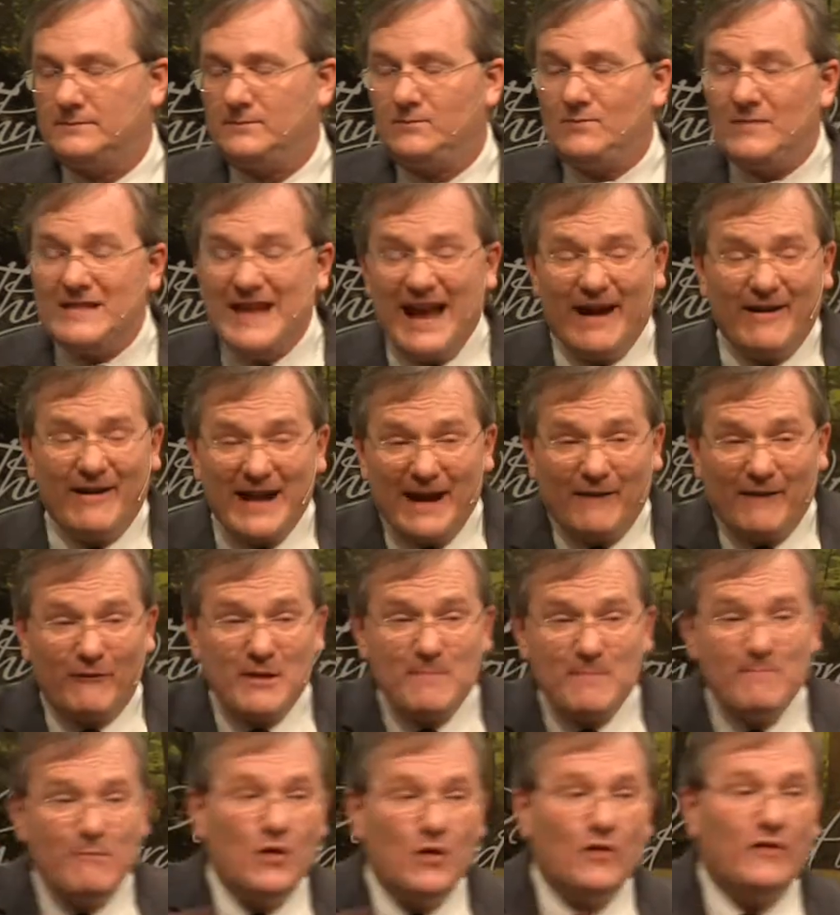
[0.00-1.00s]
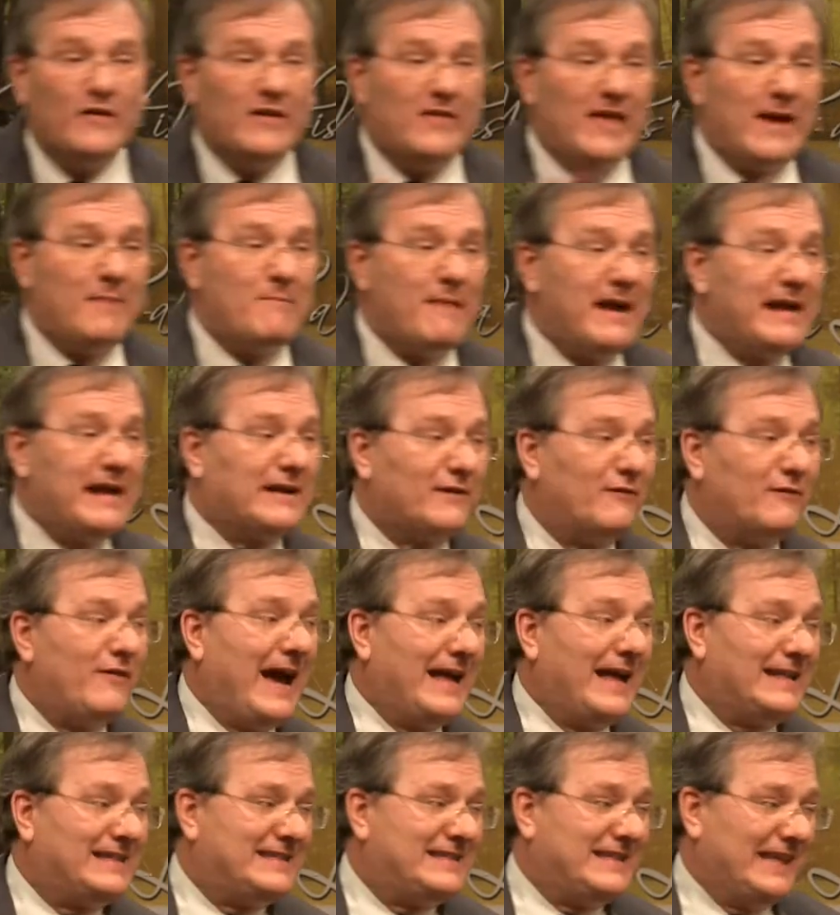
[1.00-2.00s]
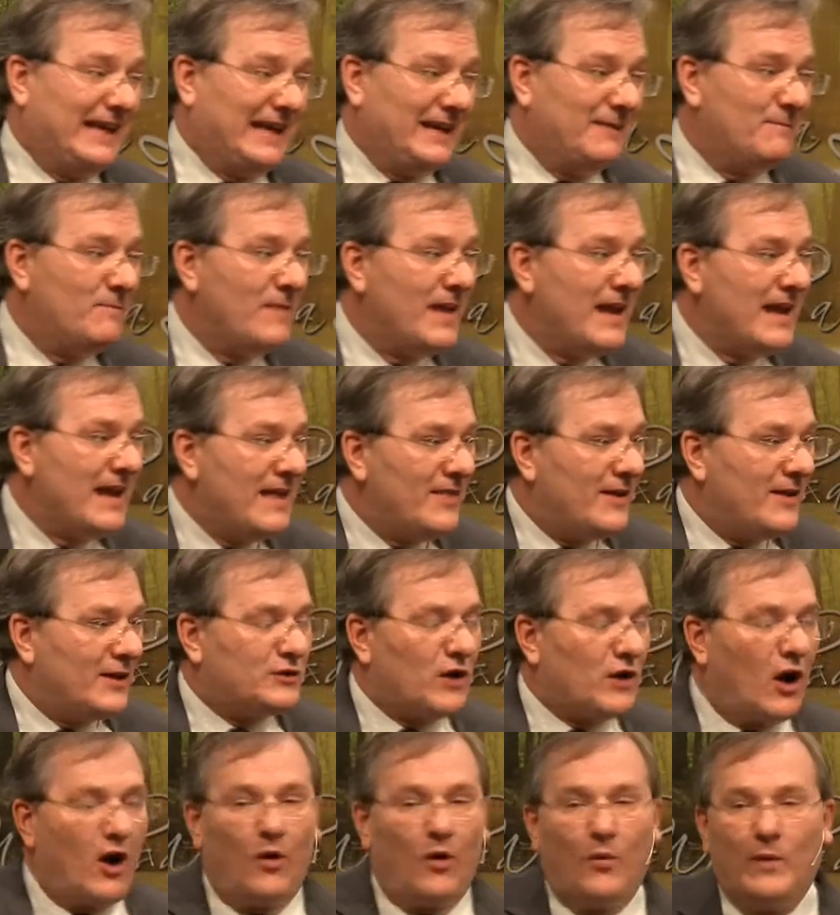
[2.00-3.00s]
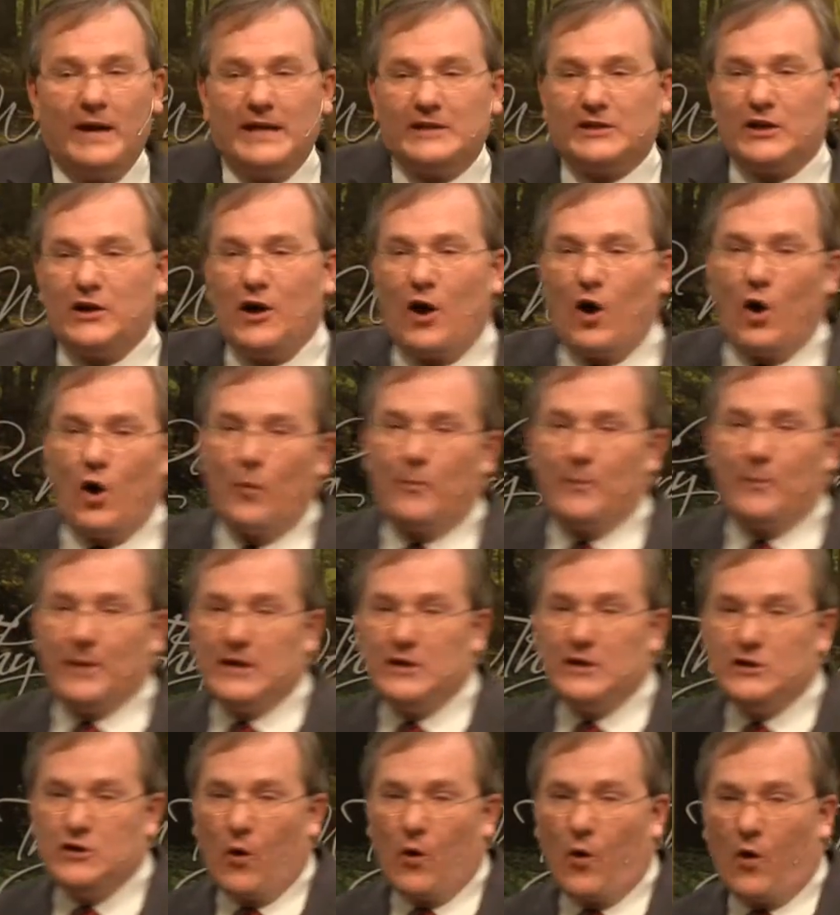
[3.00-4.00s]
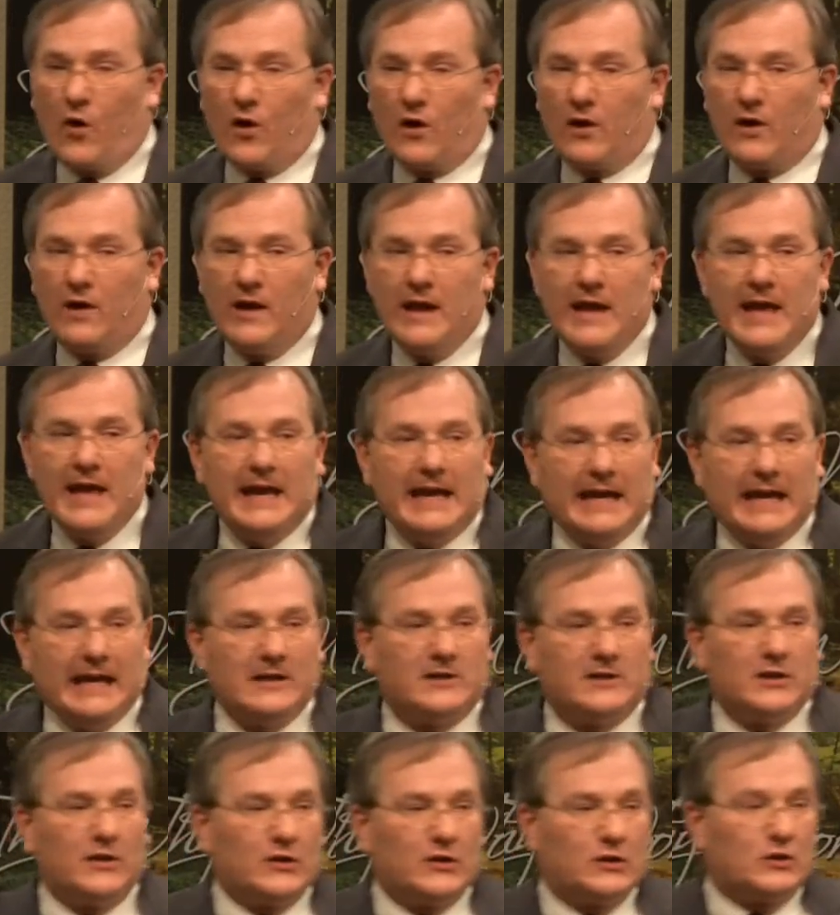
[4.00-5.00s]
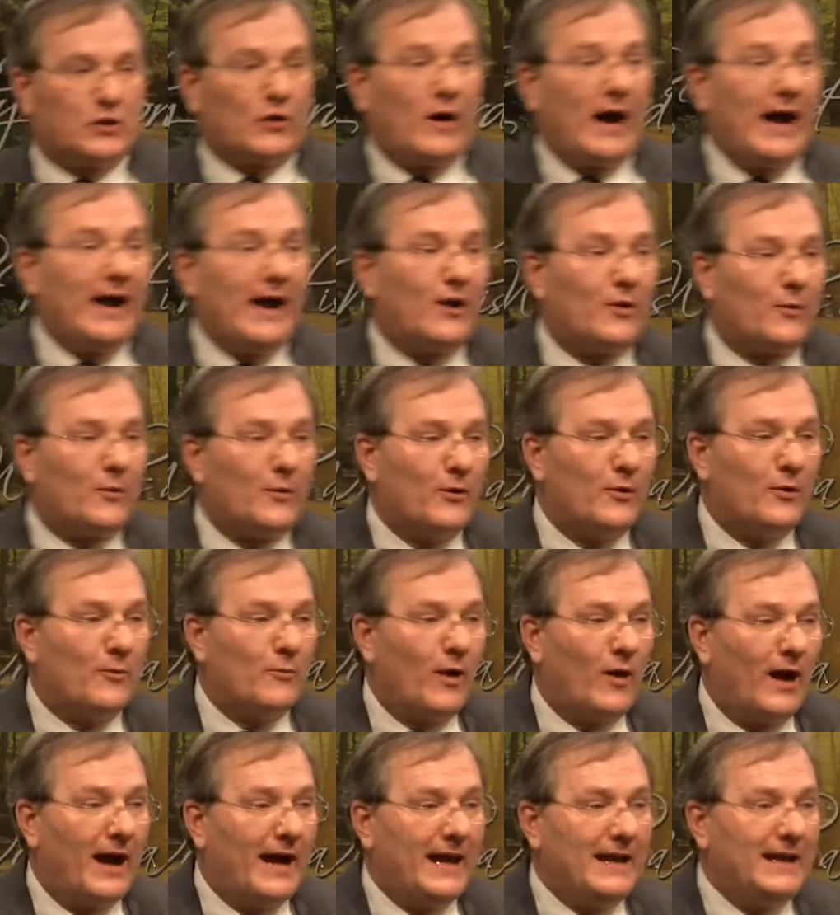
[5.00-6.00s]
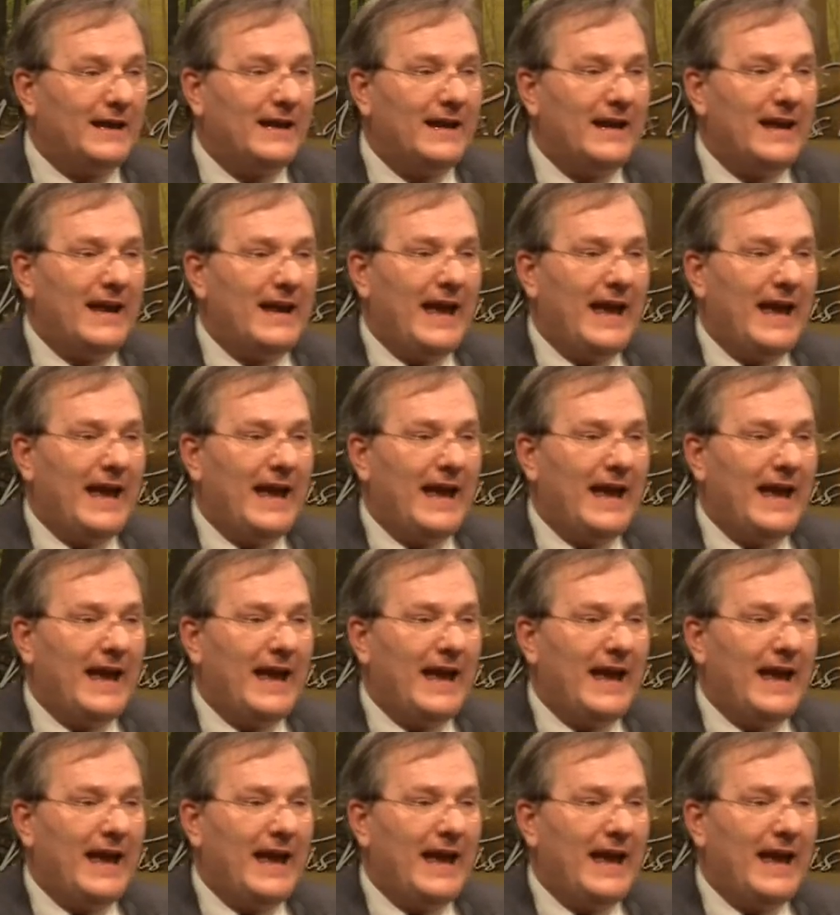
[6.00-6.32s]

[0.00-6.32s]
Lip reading: Now, in every movie they make of that scene, there's always an open door into the trial room, right?